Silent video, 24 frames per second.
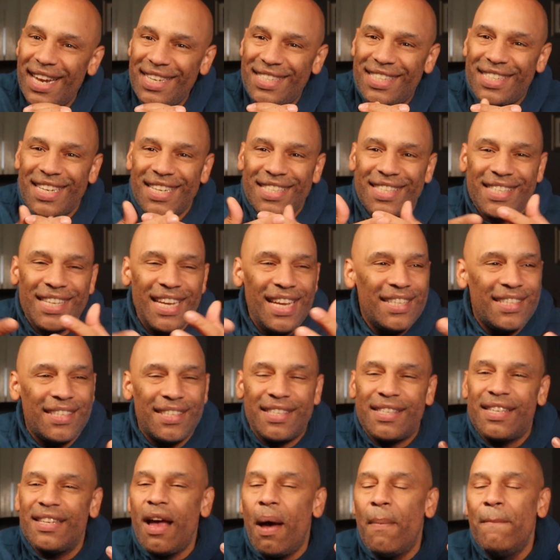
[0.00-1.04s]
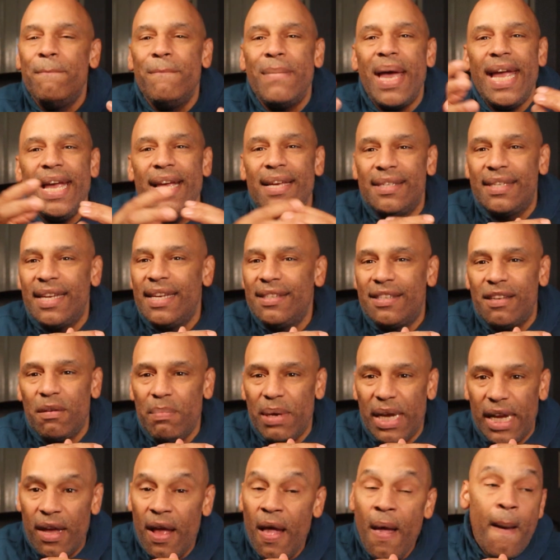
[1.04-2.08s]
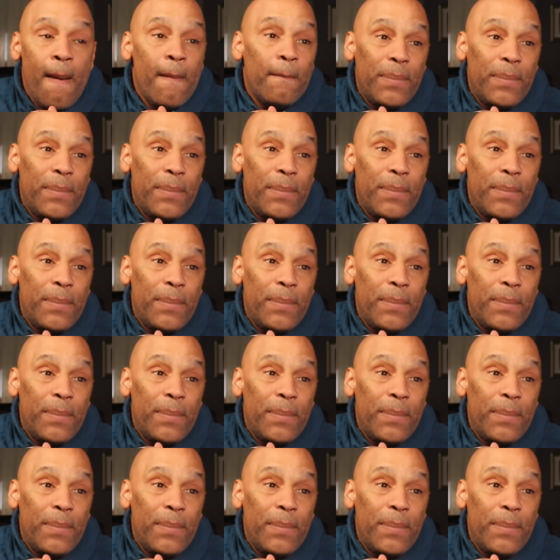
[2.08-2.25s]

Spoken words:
It's amazing to me.